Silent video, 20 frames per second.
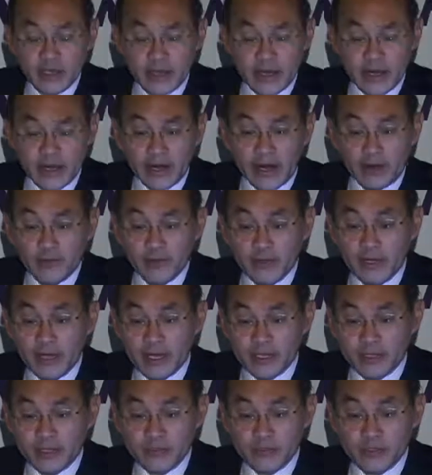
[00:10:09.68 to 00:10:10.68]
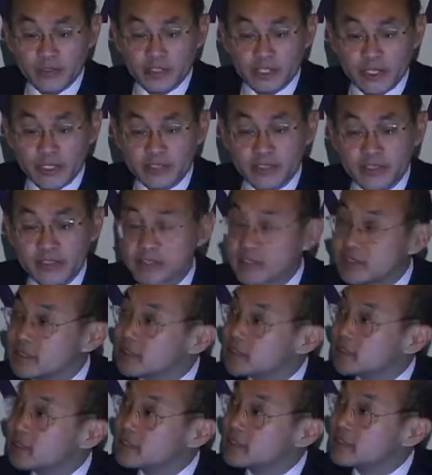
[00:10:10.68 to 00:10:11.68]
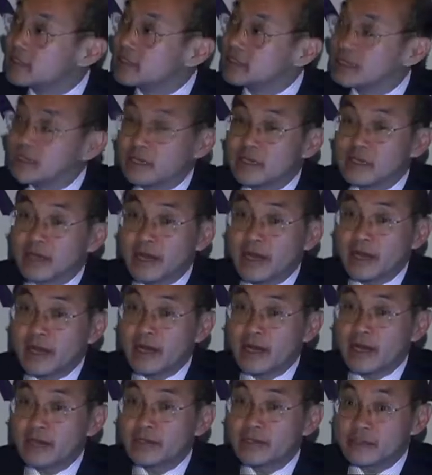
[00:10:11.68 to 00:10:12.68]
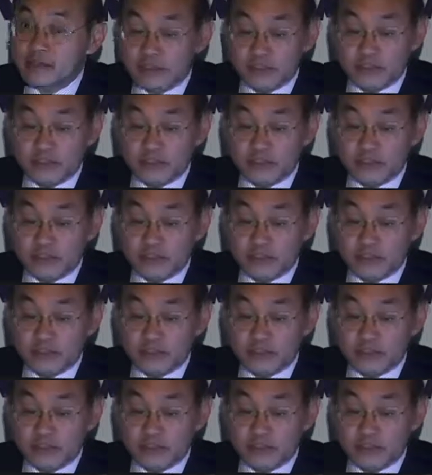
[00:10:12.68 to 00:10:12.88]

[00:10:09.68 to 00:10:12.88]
and I would like to present our